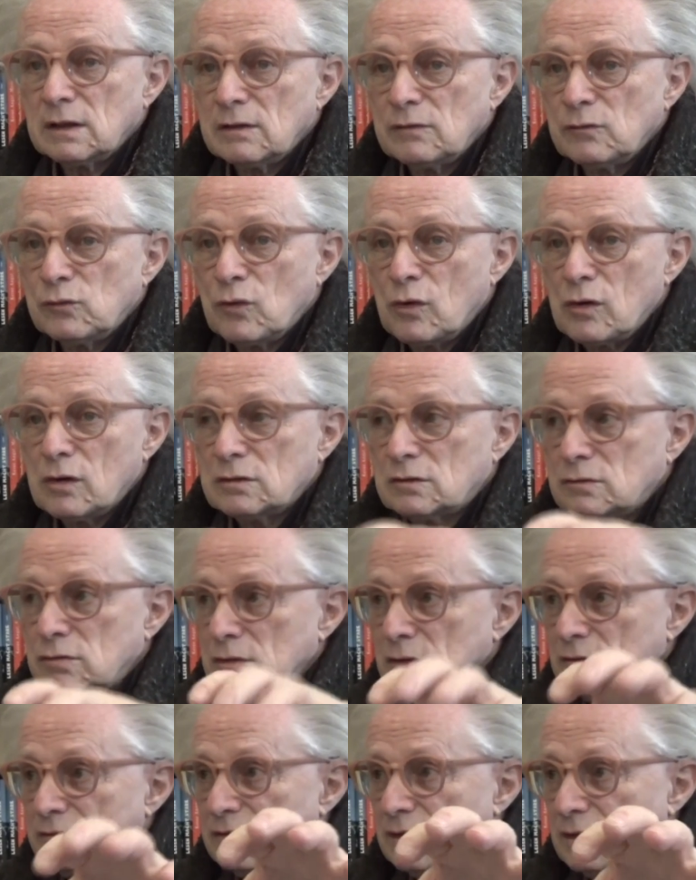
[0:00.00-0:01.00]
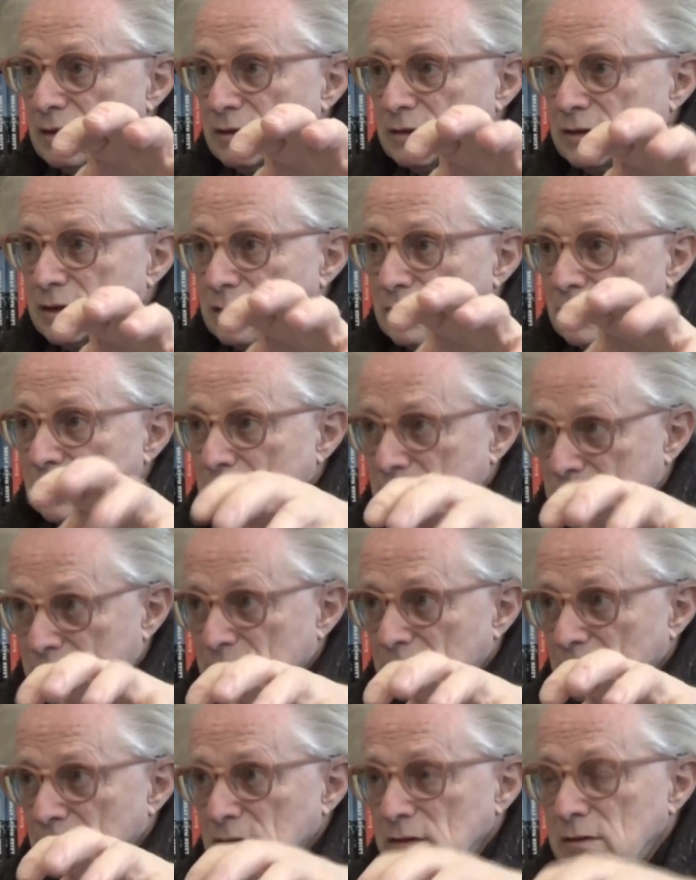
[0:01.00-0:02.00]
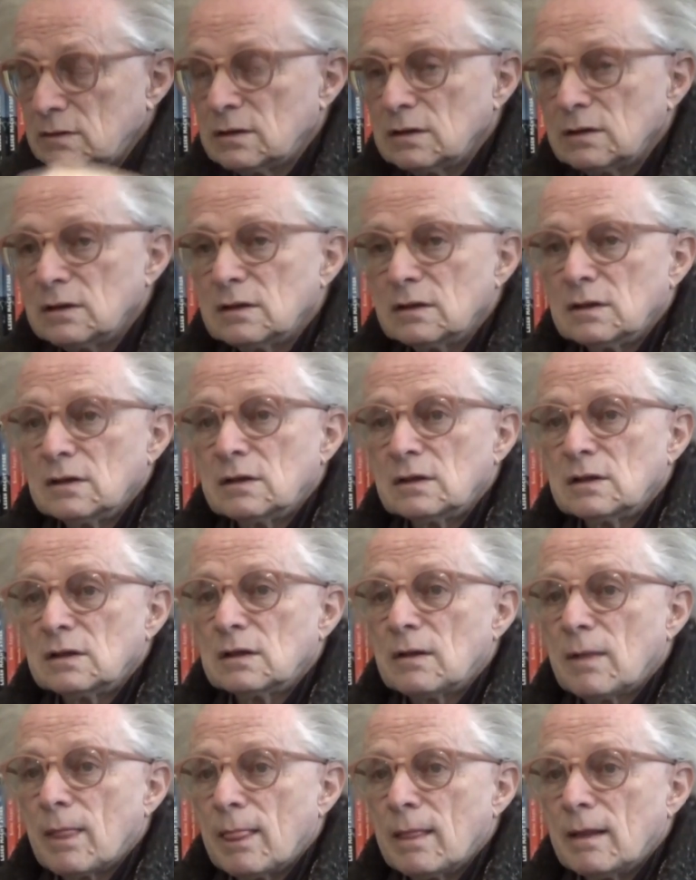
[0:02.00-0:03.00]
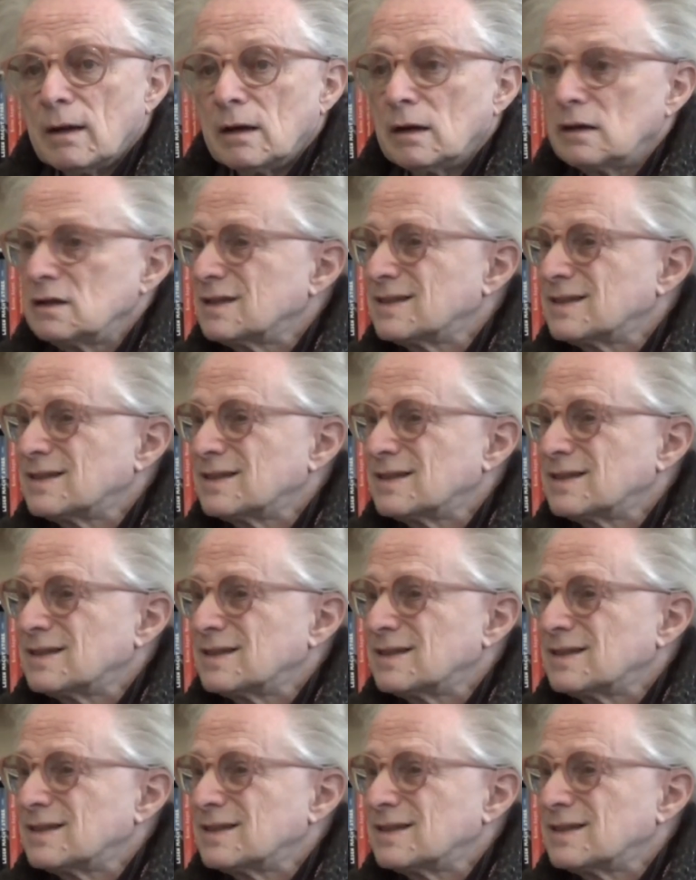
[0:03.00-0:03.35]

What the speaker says: I walked to the village, East Village, and